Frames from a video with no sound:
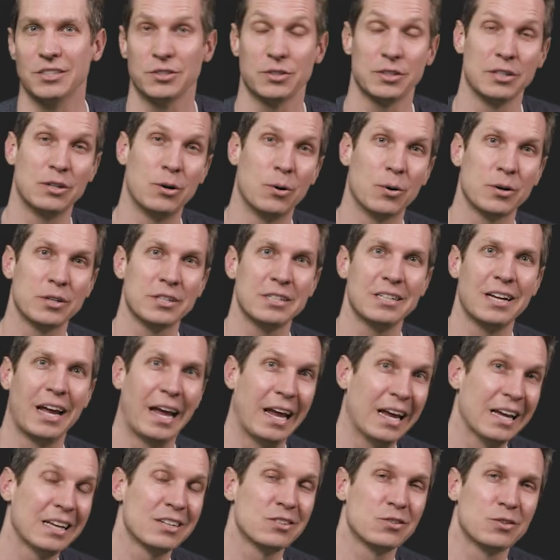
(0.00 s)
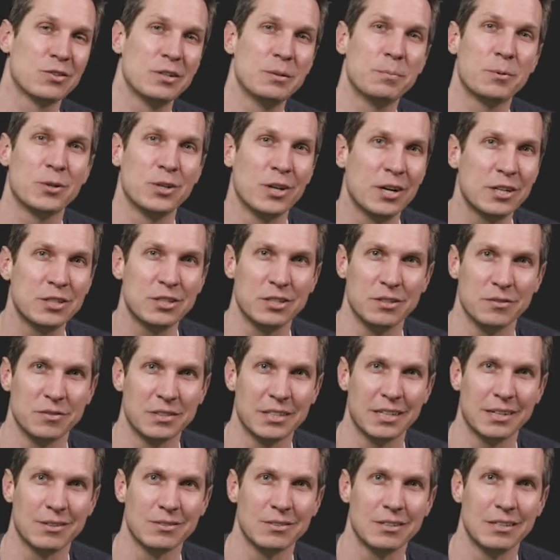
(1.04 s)
in the recording and reproduction of
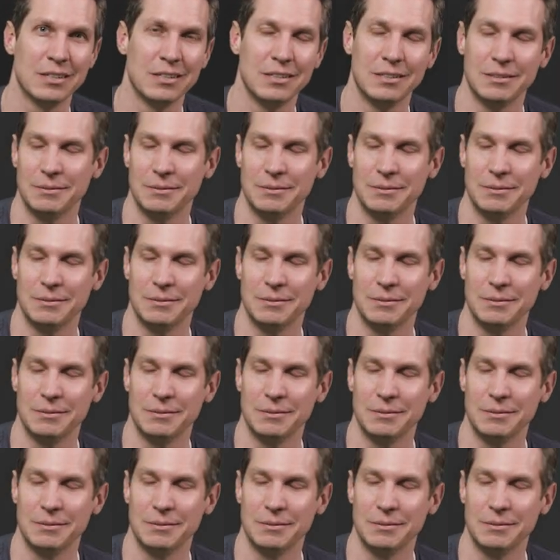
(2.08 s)
sound.